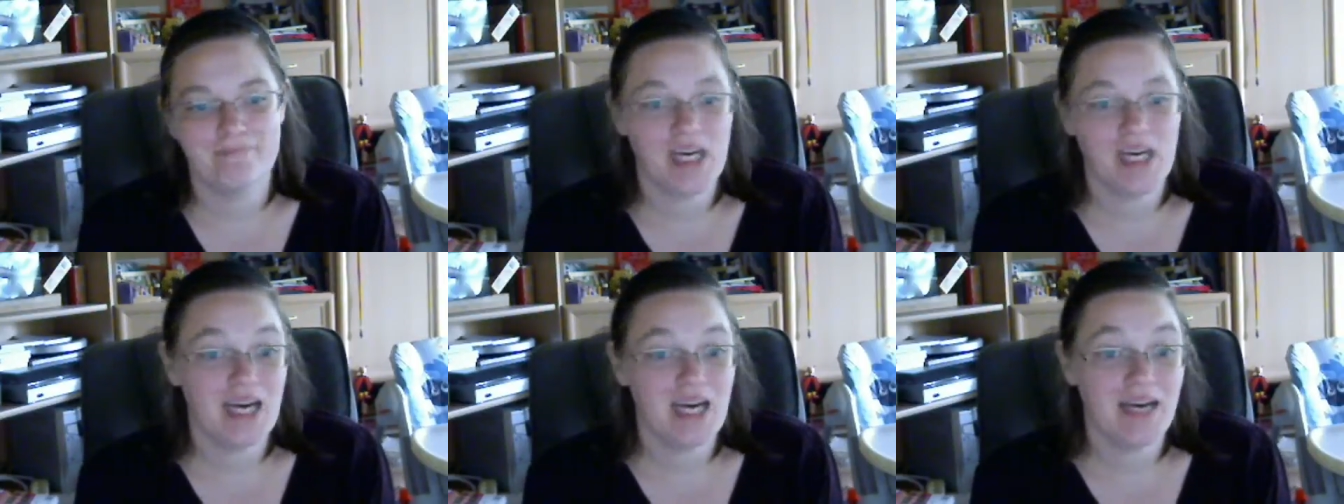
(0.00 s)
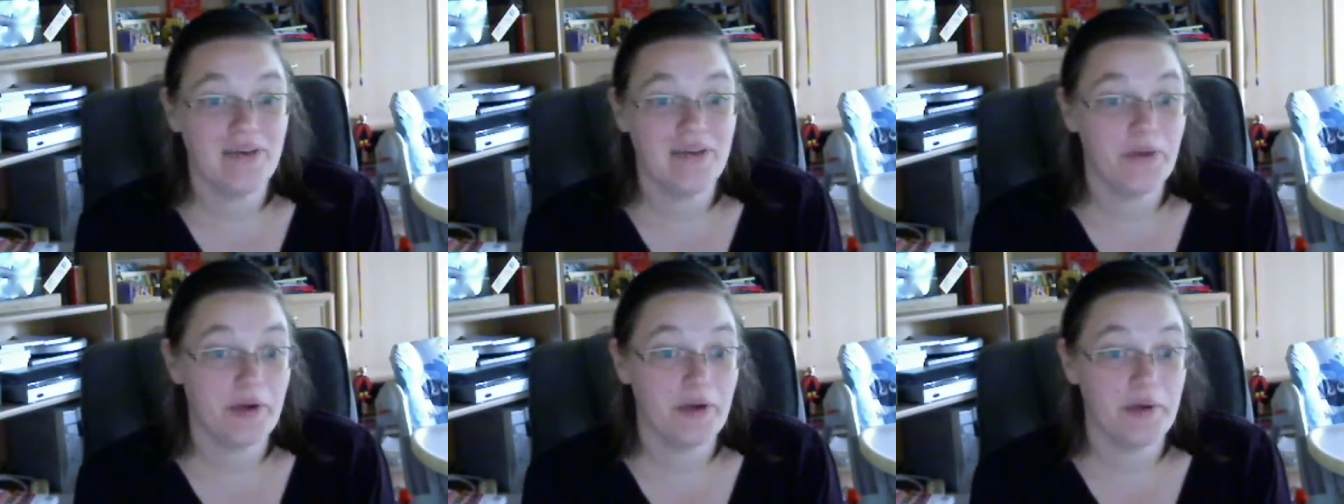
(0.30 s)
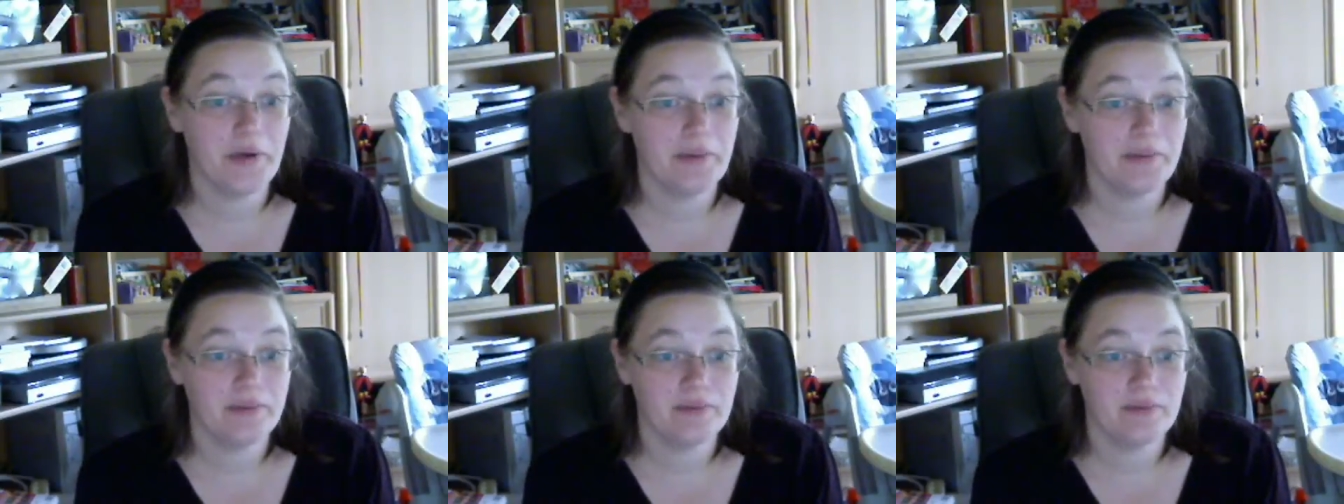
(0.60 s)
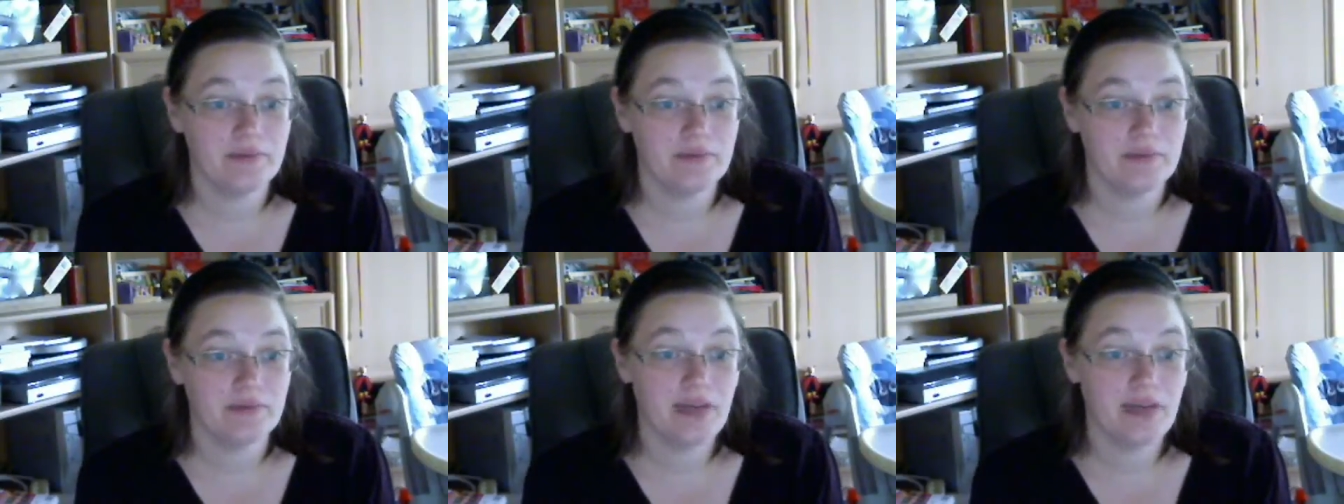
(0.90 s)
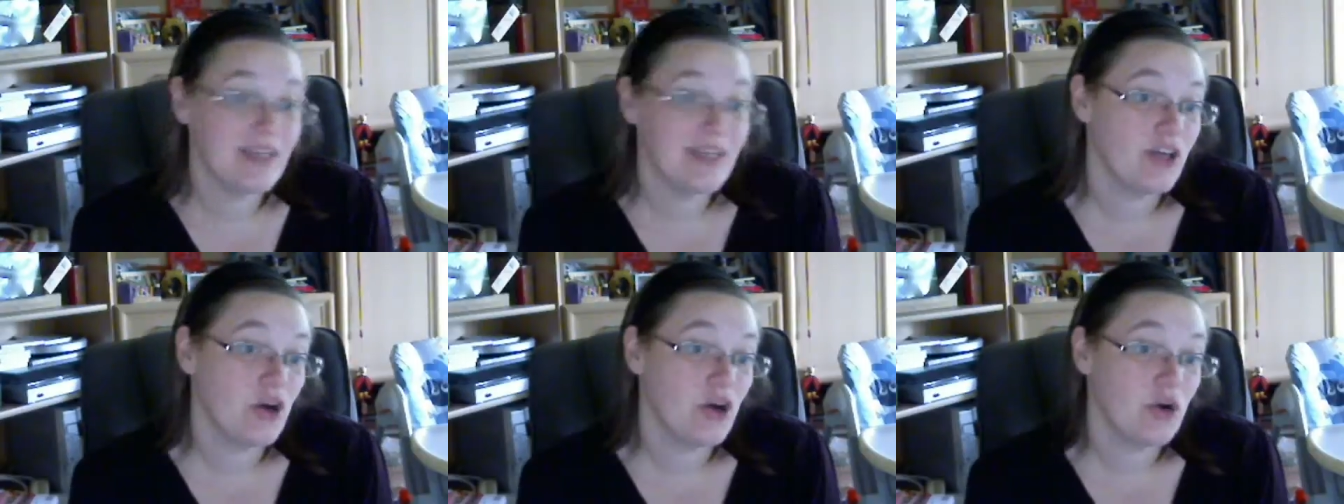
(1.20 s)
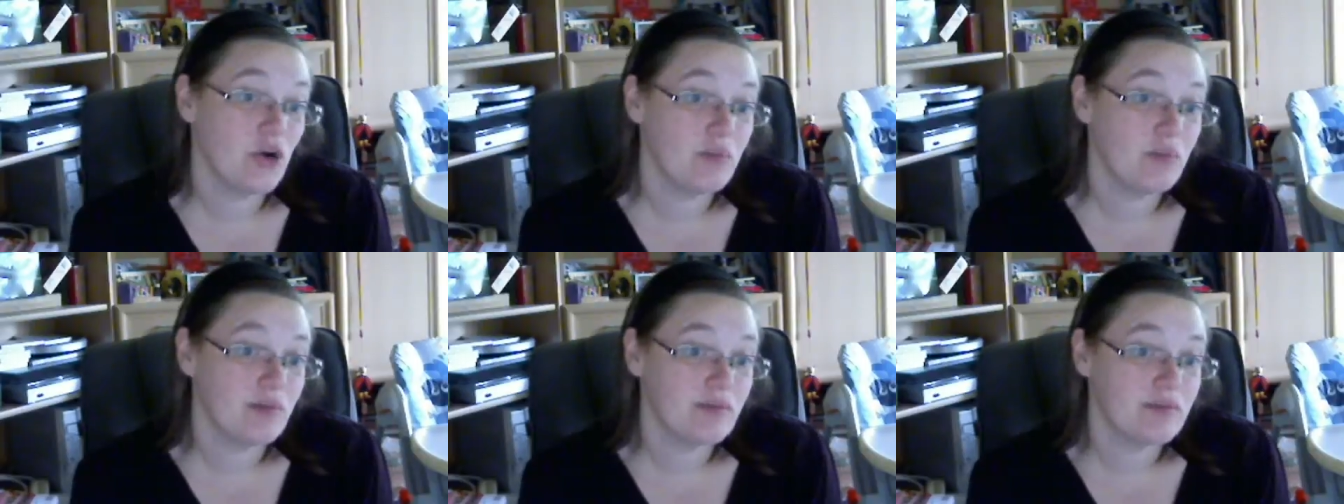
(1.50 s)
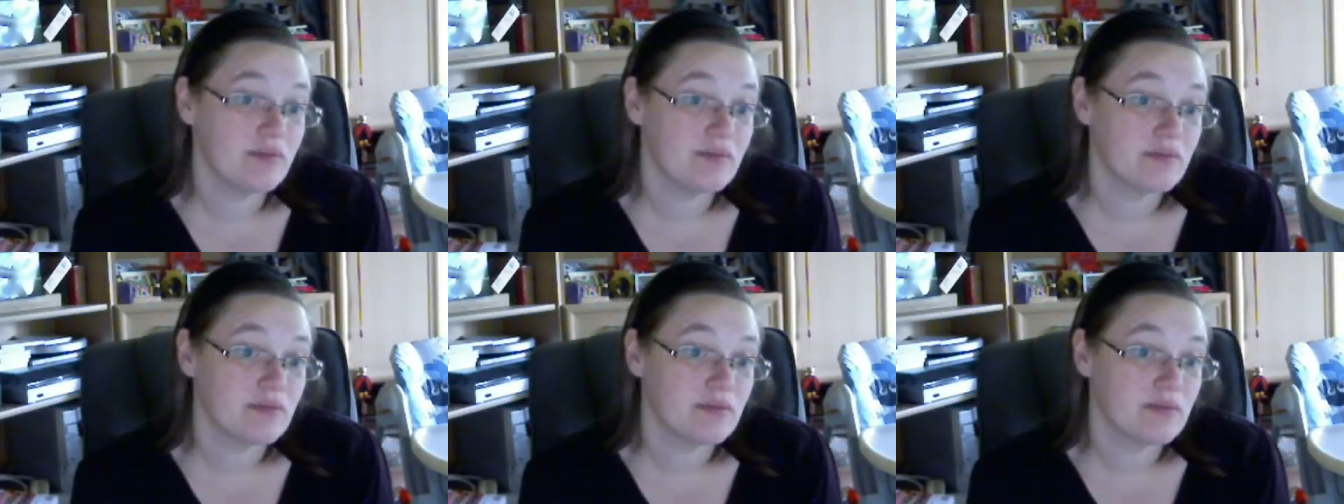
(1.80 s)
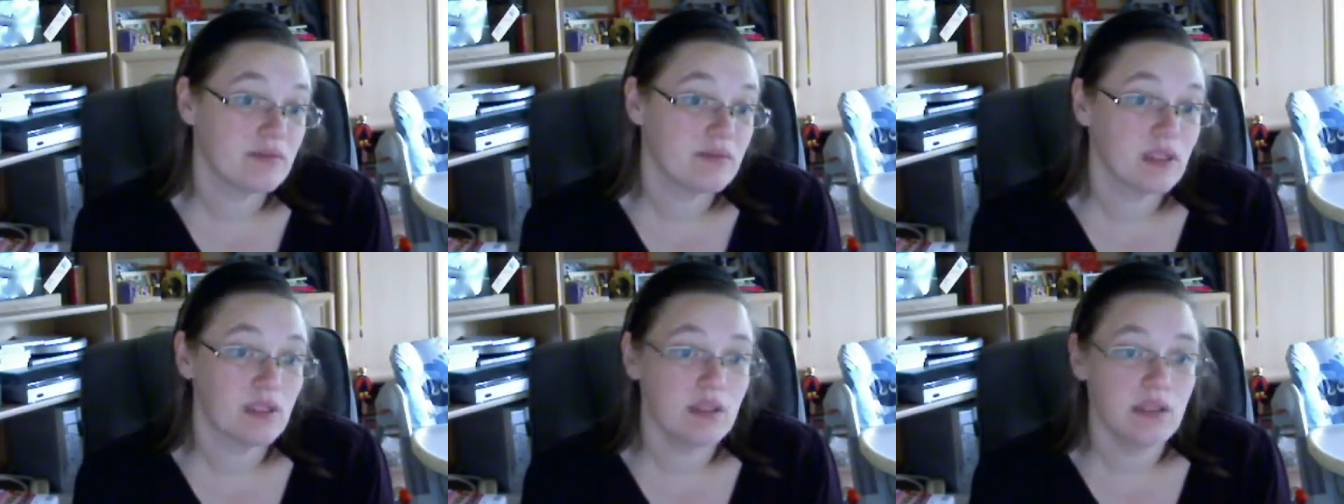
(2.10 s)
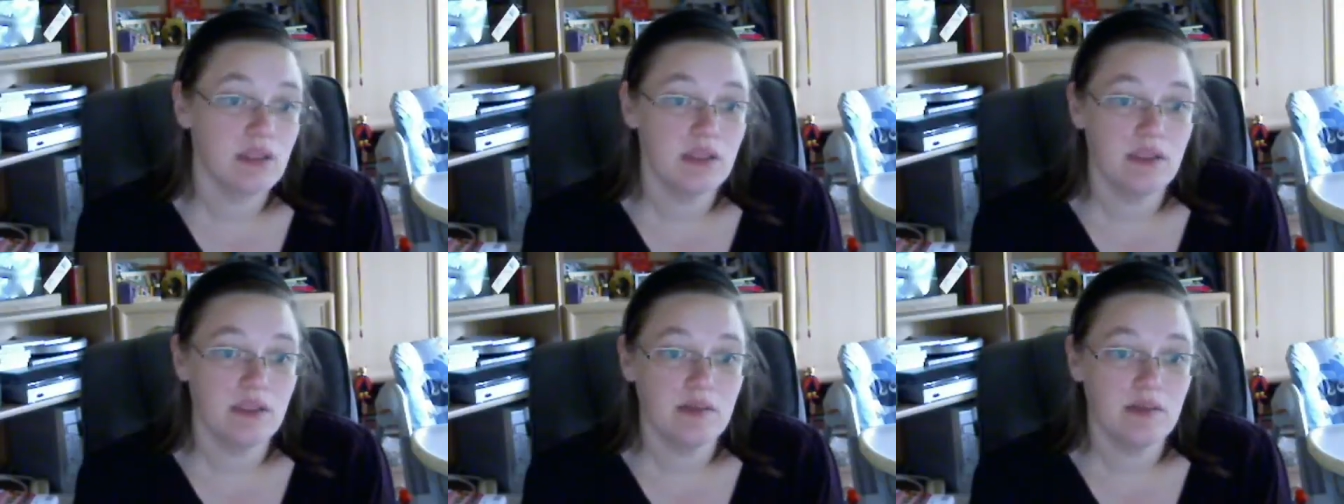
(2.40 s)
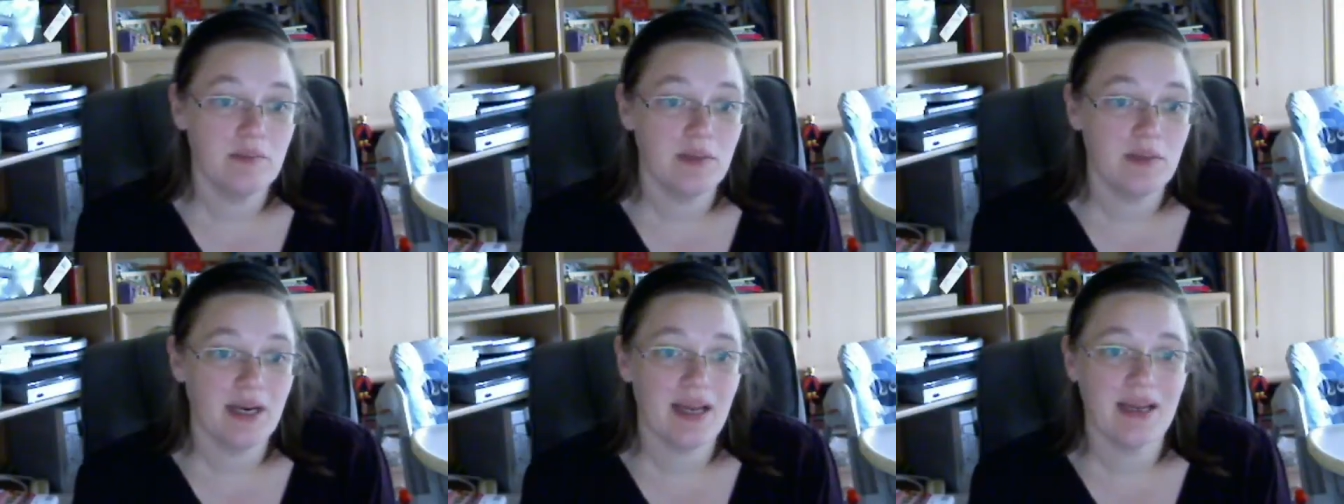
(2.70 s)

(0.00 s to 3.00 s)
I don't know. I can hope, but